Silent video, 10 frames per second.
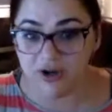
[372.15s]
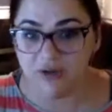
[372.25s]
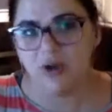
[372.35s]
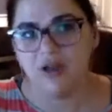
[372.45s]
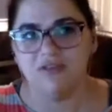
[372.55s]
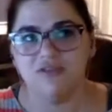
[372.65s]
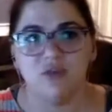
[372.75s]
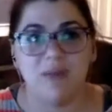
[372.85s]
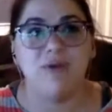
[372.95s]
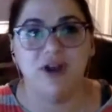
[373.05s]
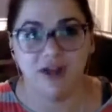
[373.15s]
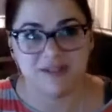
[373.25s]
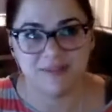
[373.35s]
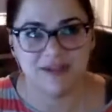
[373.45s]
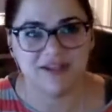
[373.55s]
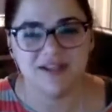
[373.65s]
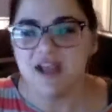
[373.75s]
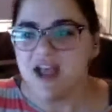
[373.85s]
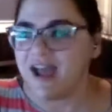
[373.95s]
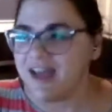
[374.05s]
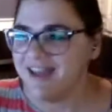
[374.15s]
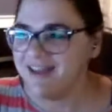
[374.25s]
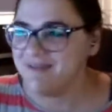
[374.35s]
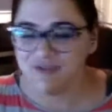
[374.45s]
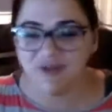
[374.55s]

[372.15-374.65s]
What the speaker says: Well, to rape her husband. Before that,